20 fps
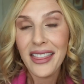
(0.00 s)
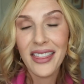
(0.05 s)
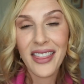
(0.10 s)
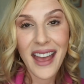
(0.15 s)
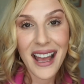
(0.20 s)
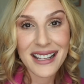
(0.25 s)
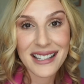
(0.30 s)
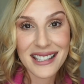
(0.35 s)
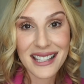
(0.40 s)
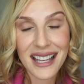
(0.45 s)

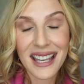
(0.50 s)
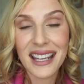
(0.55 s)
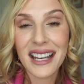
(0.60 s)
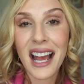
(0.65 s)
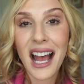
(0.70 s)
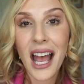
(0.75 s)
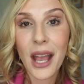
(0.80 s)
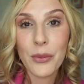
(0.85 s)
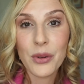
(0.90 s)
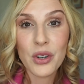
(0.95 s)
That's it.
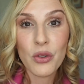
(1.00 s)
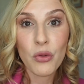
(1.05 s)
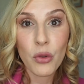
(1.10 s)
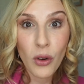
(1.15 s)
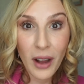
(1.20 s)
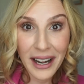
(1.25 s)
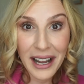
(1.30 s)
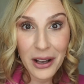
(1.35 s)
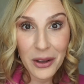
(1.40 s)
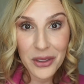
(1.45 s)
I would
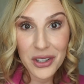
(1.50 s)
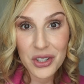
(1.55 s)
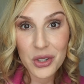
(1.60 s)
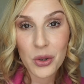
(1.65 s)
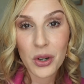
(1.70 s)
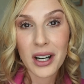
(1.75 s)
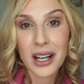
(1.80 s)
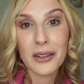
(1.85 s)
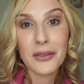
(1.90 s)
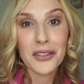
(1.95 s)
run out the
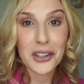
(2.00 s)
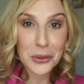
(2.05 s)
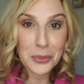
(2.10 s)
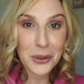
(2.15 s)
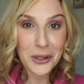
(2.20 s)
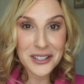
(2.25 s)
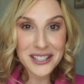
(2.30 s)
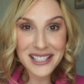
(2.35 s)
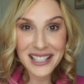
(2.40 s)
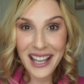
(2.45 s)
door and feel
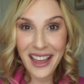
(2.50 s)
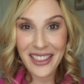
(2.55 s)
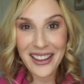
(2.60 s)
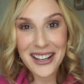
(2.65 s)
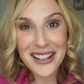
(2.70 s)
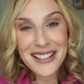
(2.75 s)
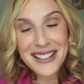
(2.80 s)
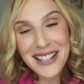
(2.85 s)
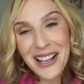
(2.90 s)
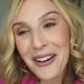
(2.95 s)
pulled
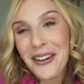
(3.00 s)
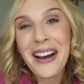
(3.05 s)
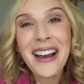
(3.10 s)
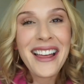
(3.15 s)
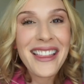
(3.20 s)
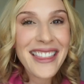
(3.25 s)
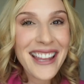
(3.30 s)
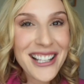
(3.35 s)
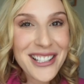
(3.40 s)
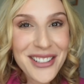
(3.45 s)
together. So
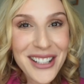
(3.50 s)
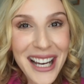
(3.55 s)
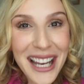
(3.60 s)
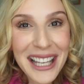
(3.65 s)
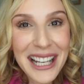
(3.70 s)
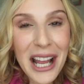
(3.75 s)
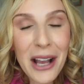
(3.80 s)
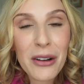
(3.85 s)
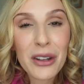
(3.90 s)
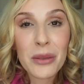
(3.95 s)
thanks for
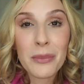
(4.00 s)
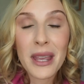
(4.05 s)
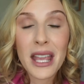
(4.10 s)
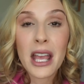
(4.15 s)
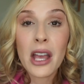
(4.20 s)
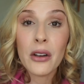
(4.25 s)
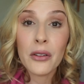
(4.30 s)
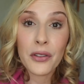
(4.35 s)
hanging out with me.